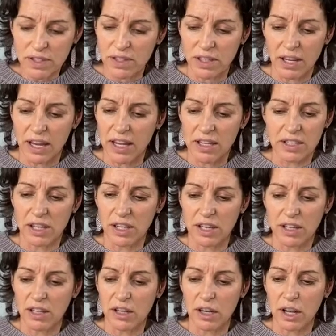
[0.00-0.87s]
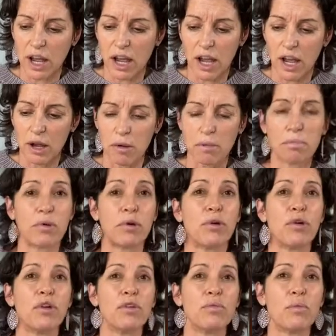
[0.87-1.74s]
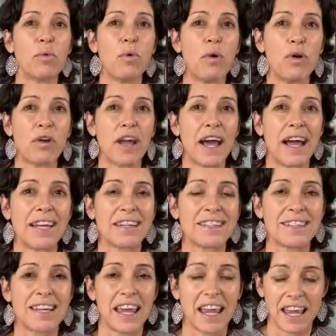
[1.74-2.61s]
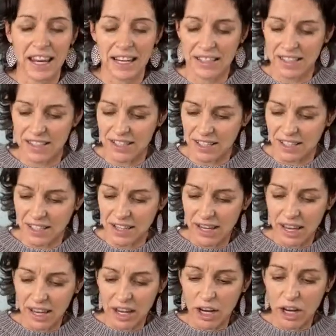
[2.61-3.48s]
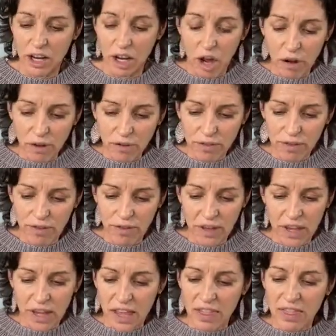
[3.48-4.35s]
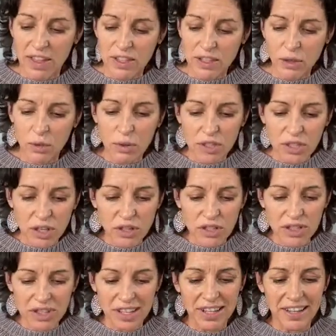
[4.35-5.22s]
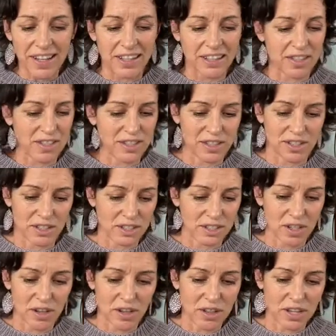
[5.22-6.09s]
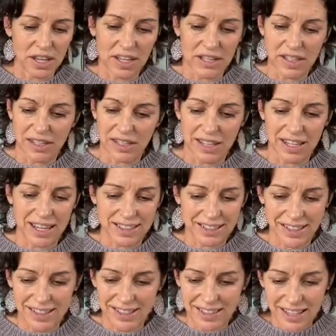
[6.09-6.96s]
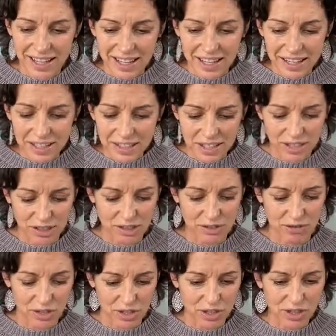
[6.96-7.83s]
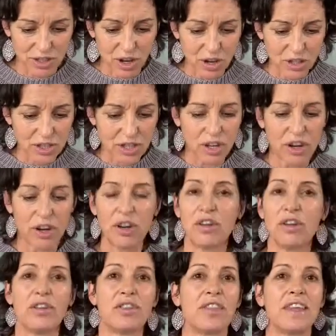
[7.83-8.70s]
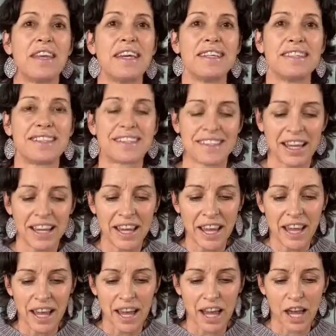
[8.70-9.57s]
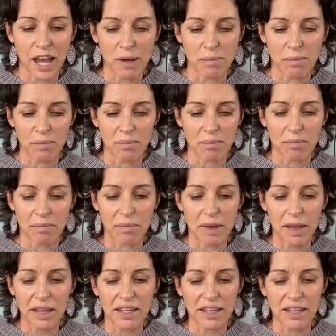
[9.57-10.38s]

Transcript: as in a prune, walnut, and loaf. There's also dinners. So there's quesadillas, there's risotto, there's a